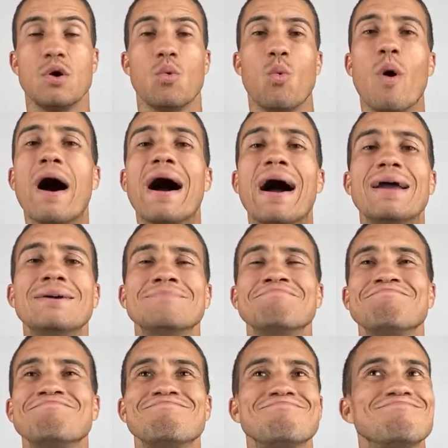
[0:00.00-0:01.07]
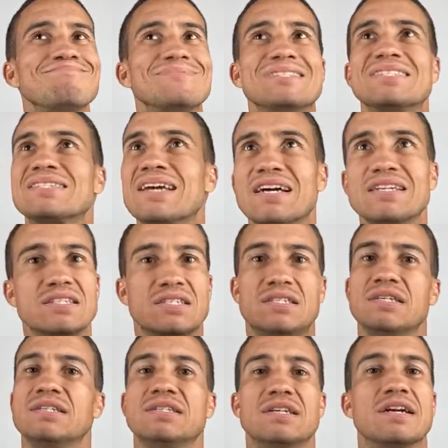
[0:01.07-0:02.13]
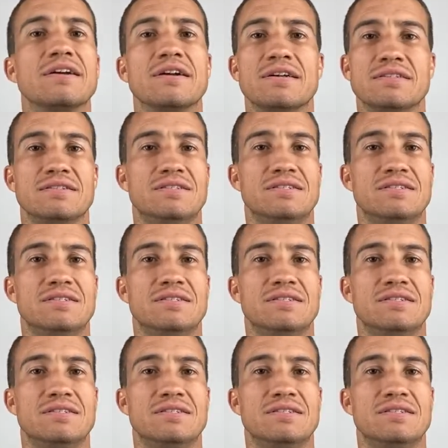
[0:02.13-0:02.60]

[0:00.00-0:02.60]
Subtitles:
Why? This guy just does it.